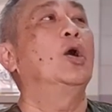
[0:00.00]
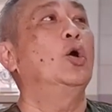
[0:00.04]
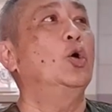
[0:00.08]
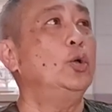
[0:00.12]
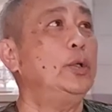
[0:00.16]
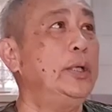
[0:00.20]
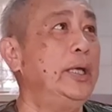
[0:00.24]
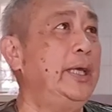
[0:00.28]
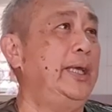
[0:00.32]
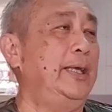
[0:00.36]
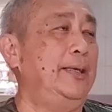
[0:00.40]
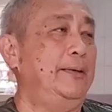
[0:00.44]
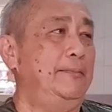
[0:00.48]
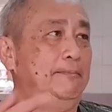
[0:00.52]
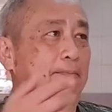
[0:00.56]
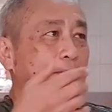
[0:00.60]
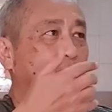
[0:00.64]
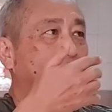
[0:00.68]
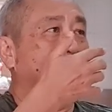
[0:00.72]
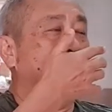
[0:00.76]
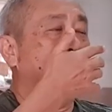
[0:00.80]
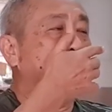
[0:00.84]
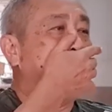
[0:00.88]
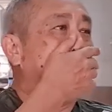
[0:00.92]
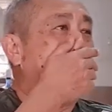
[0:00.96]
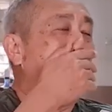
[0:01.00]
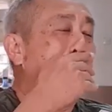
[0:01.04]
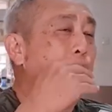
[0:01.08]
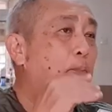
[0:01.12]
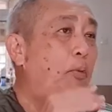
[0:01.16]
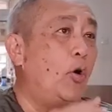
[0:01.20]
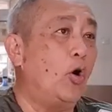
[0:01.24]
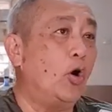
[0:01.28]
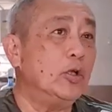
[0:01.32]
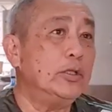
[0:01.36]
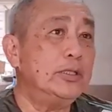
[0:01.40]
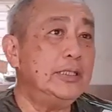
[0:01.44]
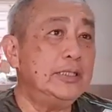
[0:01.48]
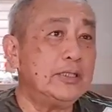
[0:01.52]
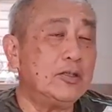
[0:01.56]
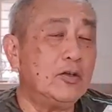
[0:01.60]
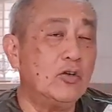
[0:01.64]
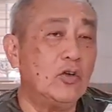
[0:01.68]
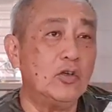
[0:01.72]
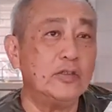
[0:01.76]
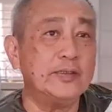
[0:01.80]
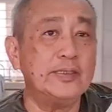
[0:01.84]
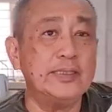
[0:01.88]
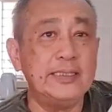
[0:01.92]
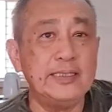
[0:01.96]
Okay, the border
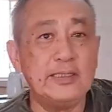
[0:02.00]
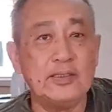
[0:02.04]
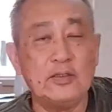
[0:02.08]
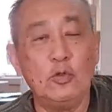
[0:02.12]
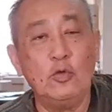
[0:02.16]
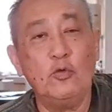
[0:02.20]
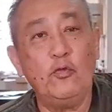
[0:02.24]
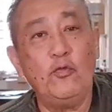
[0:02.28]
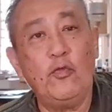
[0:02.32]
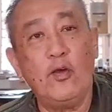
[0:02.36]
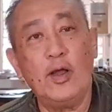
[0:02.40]
crossing so